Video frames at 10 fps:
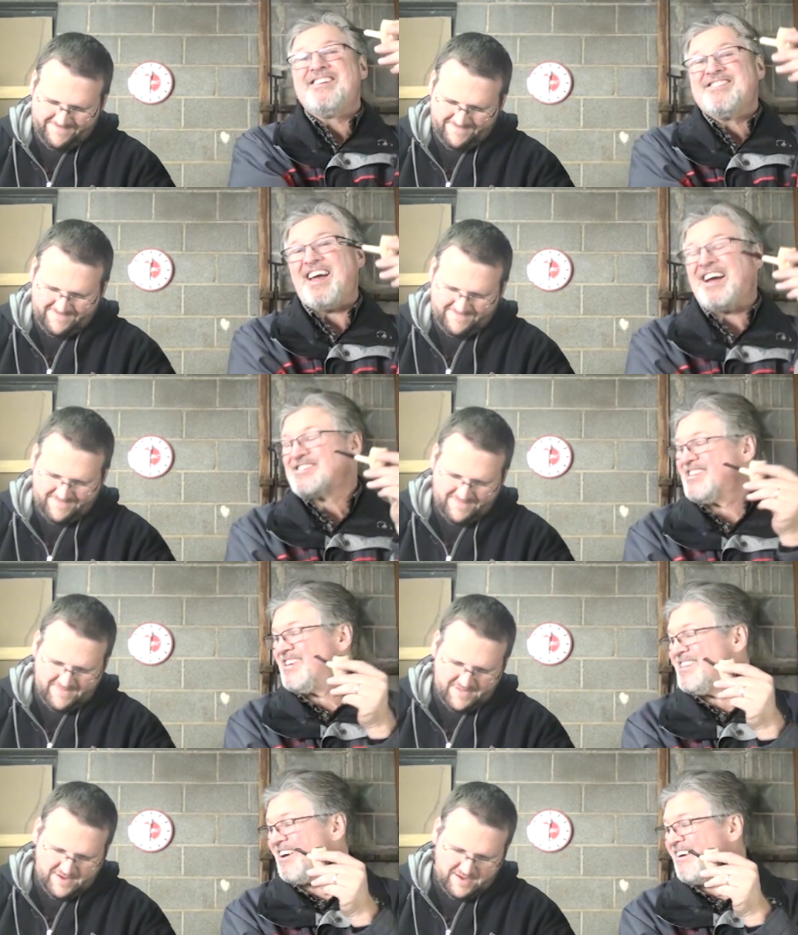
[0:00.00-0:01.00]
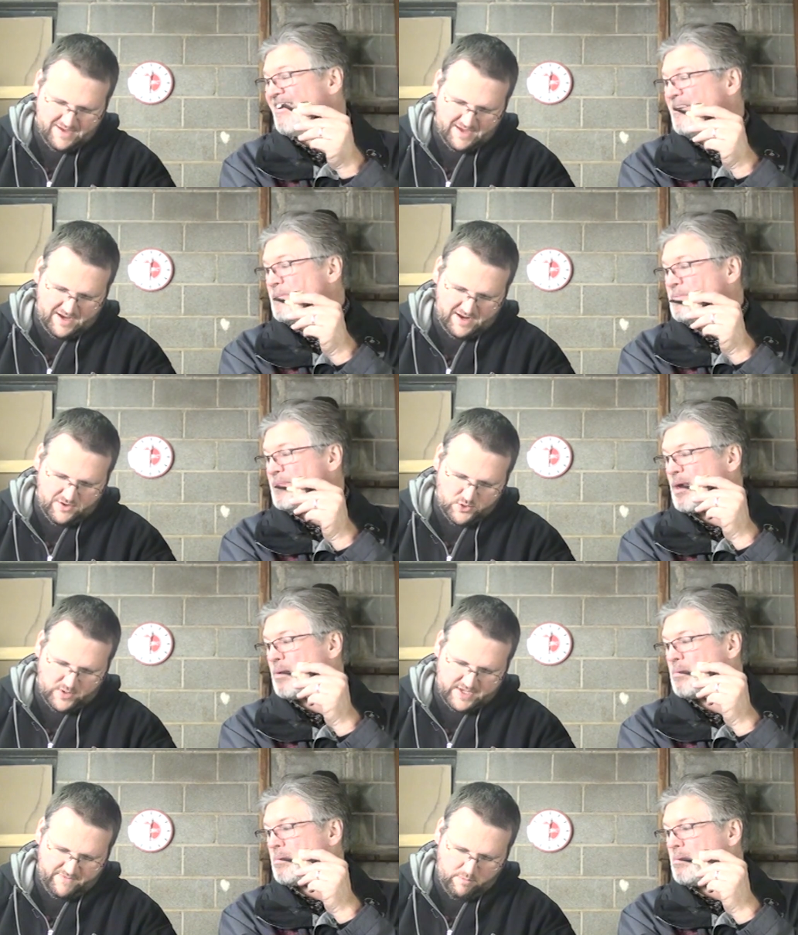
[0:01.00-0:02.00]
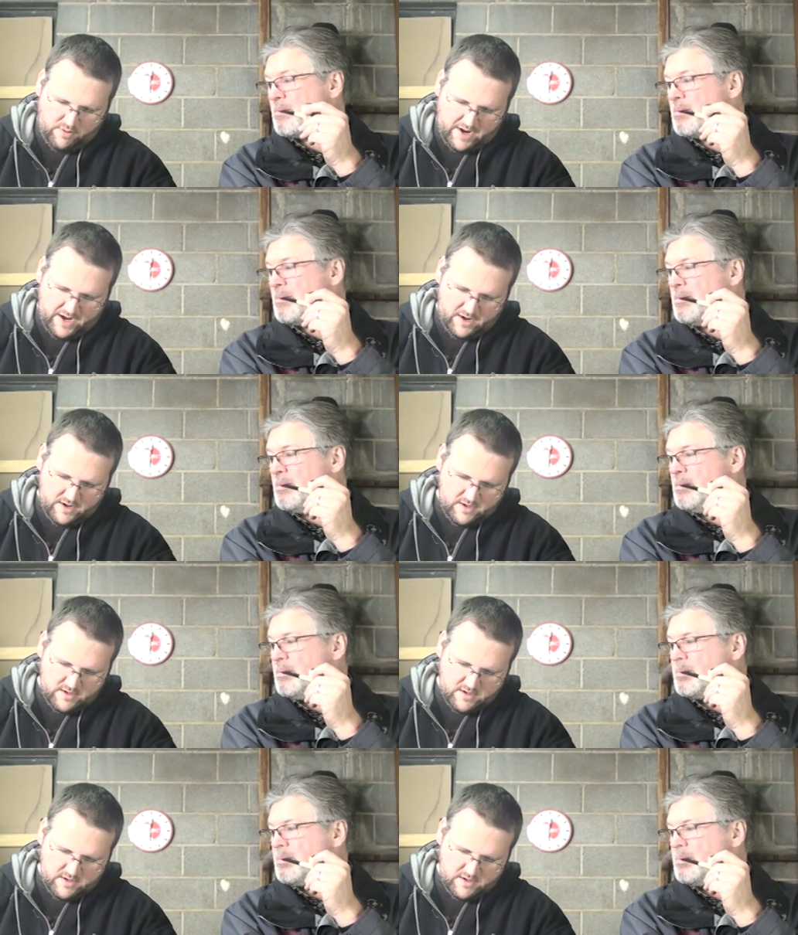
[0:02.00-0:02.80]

Speaker 1: it's actually in there. I know. Choice of a briar.